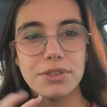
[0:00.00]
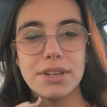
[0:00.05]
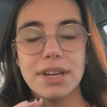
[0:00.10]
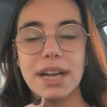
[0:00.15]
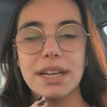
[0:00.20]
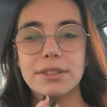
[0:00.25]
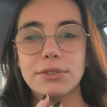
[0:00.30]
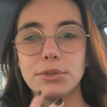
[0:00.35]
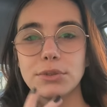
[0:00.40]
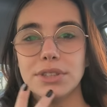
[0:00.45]
So you
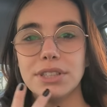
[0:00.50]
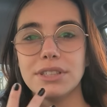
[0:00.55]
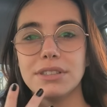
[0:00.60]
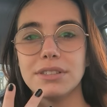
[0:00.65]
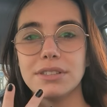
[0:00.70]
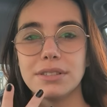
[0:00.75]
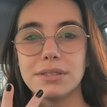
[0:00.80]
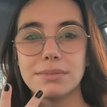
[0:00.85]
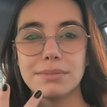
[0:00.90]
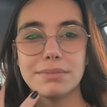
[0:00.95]
kind of do
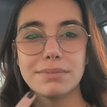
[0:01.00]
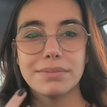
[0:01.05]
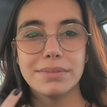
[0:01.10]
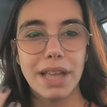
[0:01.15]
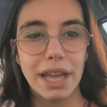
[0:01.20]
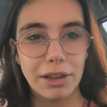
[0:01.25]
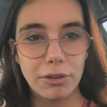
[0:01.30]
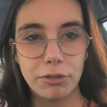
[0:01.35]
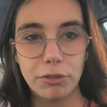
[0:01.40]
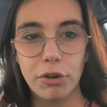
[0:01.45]
this
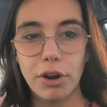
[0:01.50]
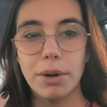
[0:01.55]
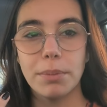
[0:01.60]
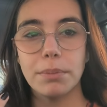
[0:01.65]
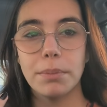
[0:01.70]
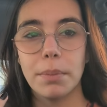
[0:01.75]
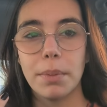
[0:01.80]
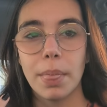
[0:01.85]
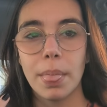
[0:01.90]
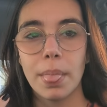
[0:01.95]
like
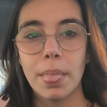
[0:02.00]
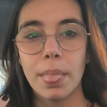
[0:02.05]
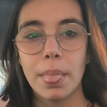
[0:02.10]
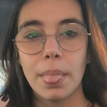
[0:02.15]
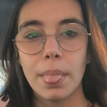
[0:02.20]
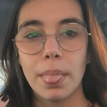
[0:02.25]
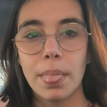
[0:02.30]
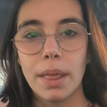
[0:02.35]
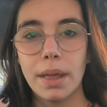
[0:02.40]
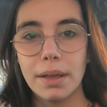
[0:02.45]
form,
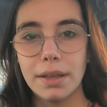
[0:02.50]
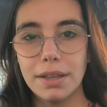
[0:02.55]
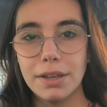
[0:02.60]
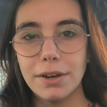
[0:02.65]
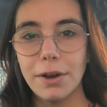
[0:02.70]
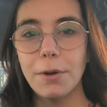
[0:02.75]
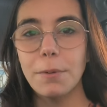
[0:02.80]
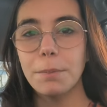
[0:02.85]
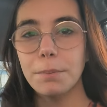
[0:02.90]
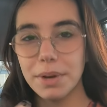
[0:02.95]
you
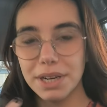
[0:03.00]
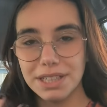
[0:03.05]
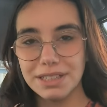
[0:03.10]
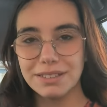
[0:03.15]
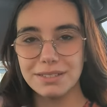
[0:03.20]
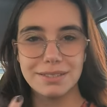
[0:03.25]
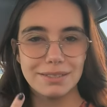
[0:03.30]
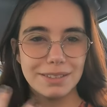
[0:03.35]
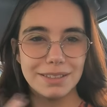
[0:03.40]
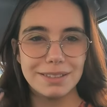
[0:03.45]
know, but
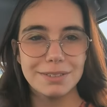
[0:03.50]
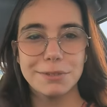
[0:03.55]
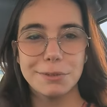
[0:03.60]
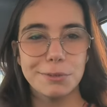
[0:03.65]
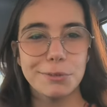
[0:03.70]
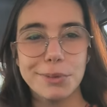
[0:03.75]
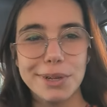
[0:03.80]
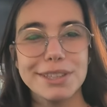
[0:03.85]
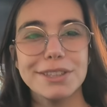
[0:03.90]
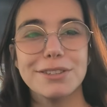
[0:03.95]
in,
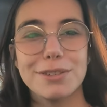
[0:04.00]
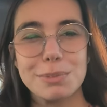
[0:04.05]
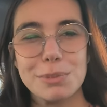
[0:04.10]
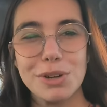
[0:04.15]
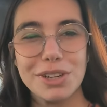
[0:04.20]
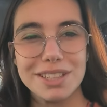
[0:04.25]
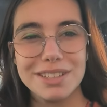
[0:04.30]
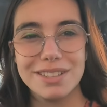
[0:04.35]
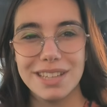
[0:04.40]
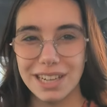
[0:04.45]
when the
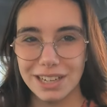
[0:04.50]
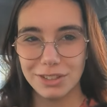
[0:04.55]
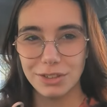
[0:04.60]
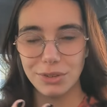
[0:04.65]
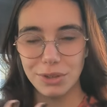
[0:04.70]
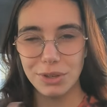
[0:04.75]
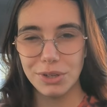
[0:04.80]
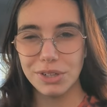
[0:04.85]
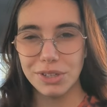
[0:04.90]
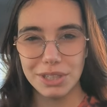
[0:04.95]
smoke is there.
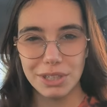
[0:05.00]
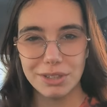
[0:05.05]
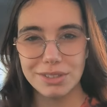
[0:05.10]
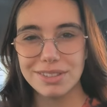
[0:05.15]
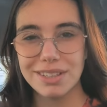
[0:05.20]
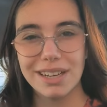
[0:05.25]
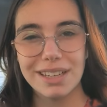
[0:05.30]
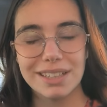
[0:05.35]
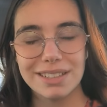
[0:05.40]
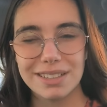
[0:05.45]
So your, your
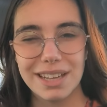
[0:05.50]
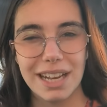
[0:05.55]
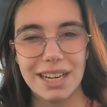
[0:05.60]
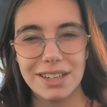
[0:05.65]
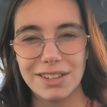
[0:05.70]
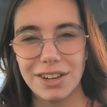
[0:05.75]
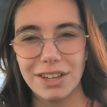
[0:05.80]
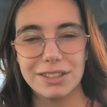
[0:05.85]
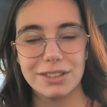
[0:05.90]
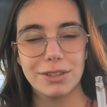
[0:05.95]
tongue is kind
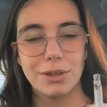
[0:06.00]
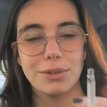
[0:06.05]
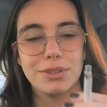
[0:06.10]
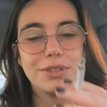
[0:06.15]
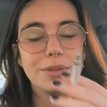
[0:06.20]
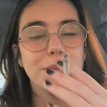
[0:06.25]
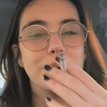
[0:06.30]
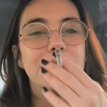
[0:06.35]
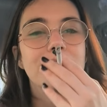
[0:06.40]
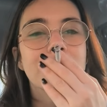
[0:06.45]
of not
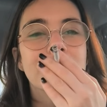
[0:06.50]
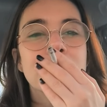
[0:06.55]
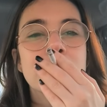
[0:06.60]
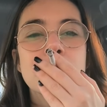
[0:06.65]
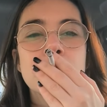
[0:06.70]
noticeable.